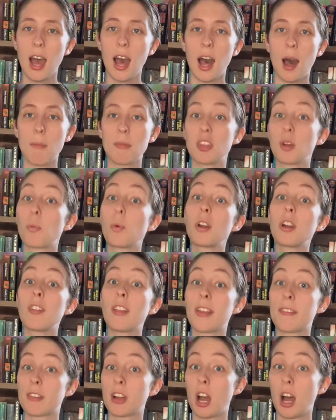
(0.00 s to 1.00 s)
There weren't a lot
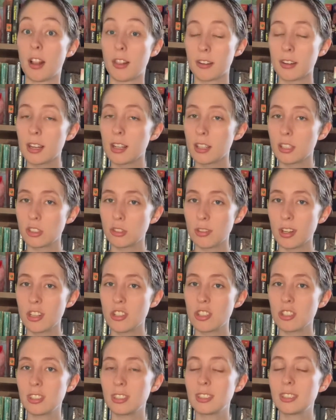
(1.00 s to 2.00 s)
of color
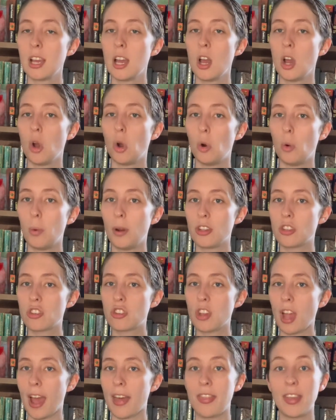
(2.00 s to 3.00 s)
illustrations,
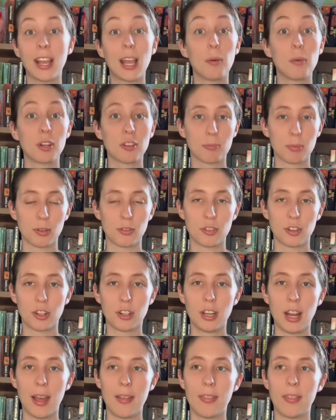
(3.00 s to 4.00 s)
which I think I would have preferred,
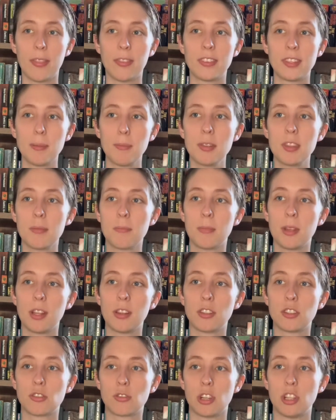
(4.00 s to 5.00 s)
and some of the
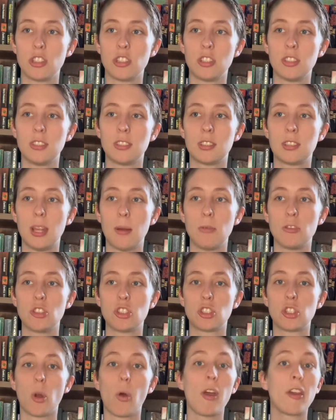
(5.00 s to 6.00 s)
illustrations, they would just
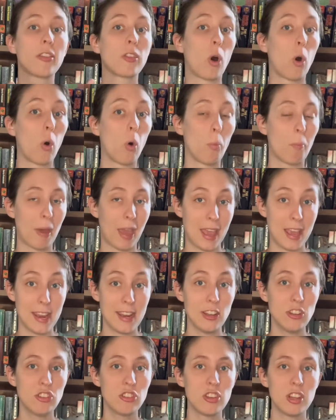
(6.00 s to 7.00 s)
show like the whole
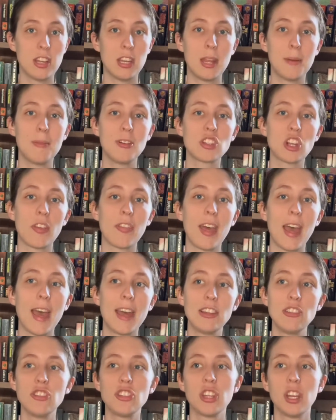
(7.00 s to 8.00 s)
page in Image on the
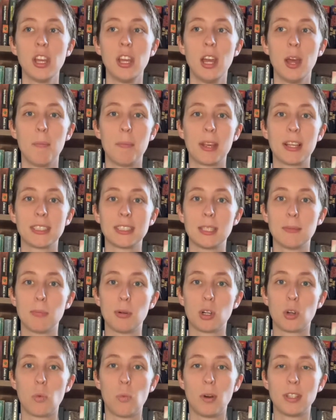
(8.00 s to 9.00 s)
Edge, because the
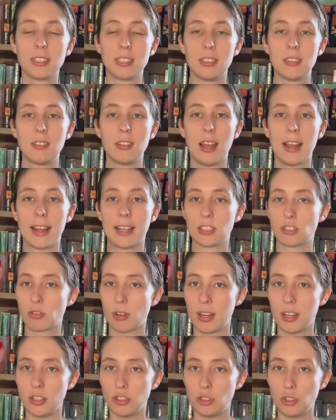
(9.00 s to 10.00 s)
book wasn't, I guess,
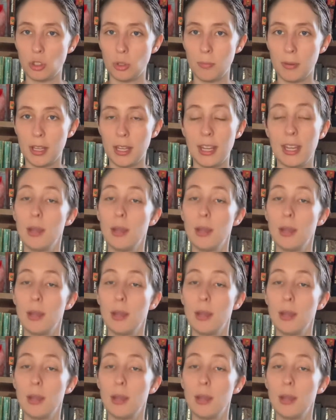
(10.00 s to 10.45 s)
trying to zoom in.